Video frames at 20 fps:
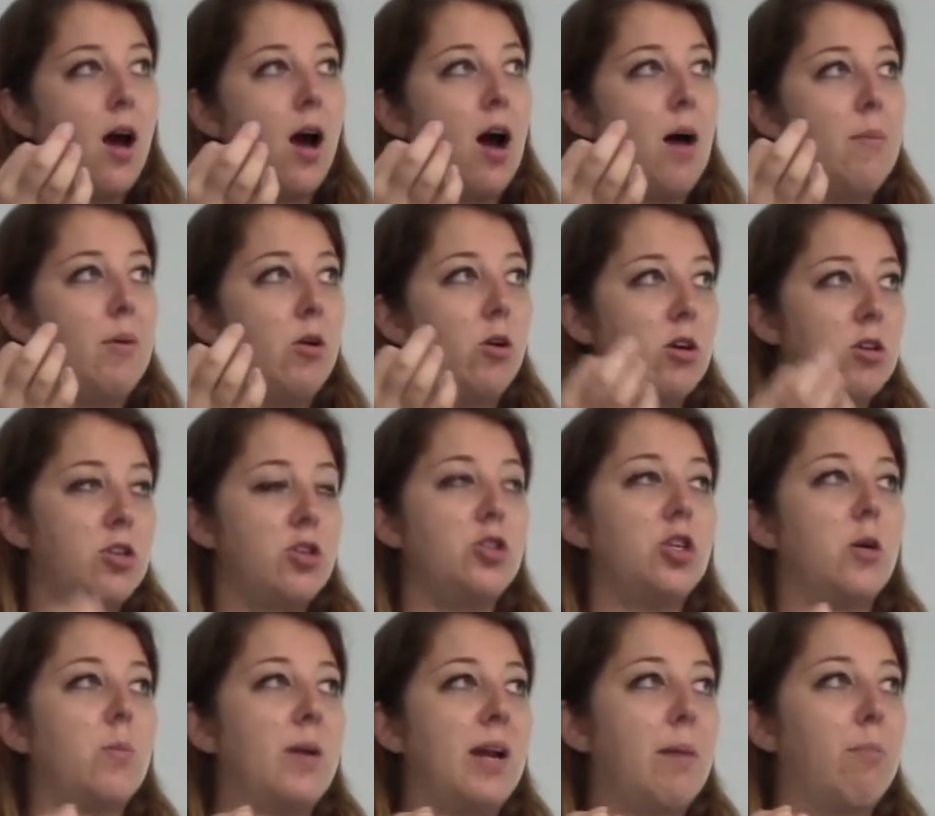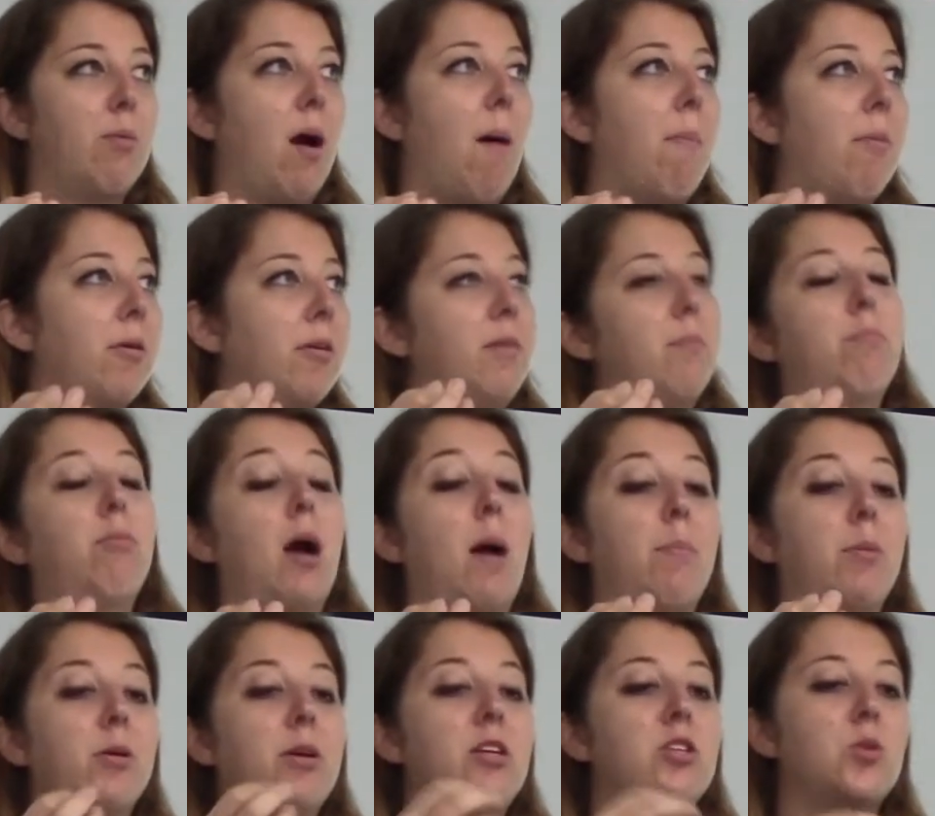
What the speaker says: in order to germinate properly.